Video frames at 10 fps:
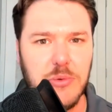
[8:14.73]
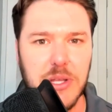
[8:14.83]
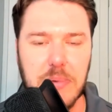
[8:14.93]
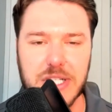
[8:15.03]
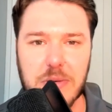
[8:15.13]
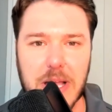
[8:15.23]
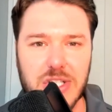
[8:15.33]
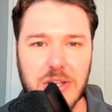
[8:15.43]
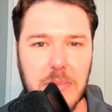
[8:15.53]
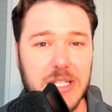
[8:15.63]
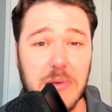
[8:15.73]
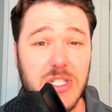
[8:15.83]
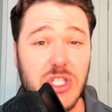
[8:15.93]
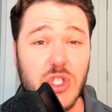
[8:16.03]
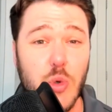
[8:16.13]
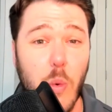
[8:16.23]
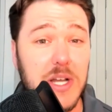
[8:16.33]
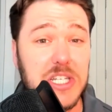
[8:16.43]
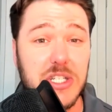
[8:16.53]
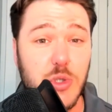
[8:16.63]
really pitched in Major League Baseball since
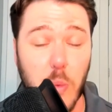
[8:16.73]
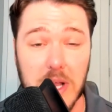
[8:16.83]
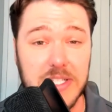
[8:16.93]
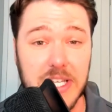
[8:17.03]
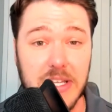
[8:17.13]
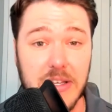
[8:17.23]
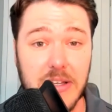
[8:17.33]
2020.